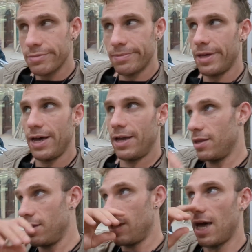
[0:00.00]

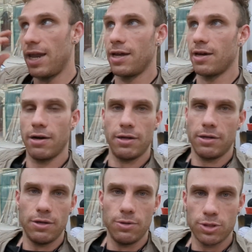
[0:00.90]
than getting a
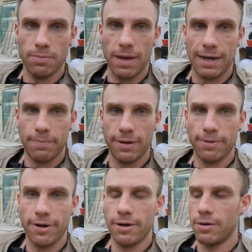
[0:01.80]
used MacBook
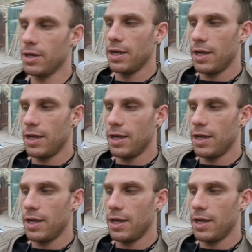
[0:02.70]
Pro,